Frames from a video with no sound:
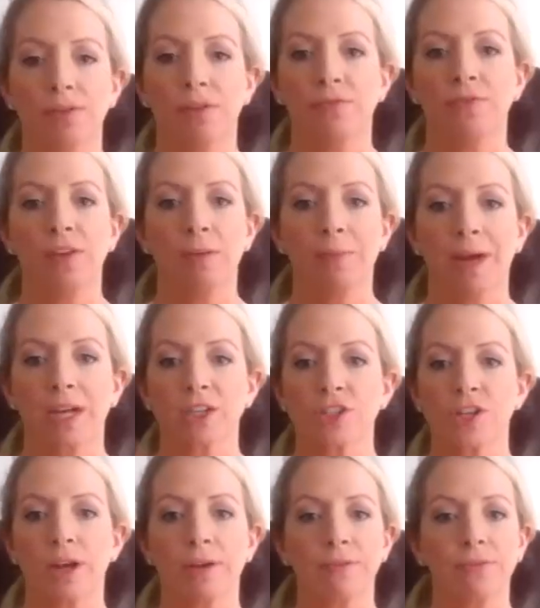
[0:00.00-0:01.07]
the feedback,
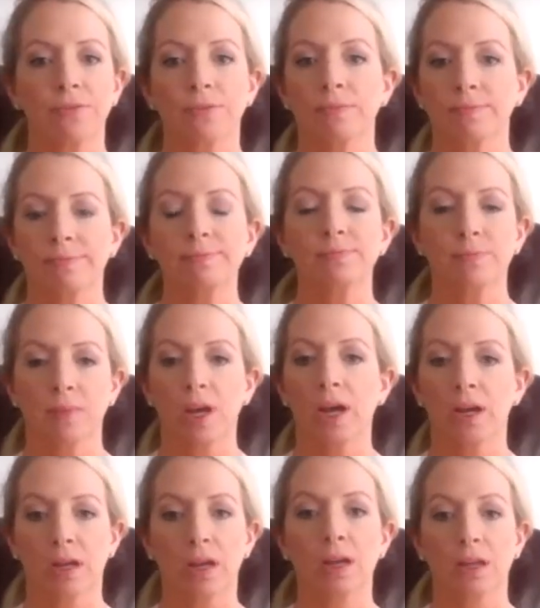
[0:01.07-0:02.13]
Chef.
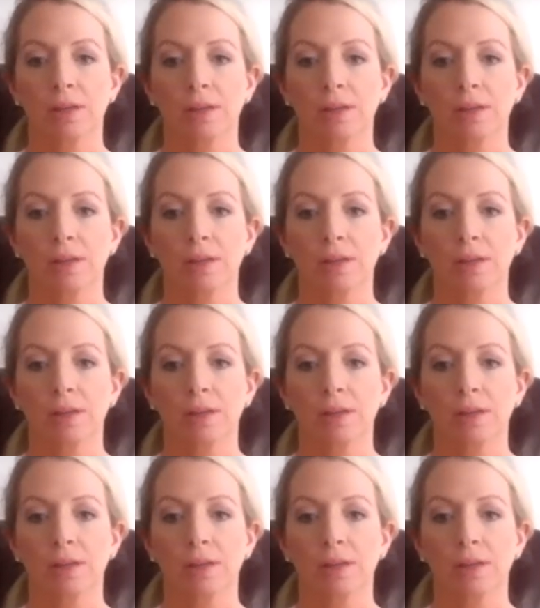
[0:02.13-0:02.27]
Good.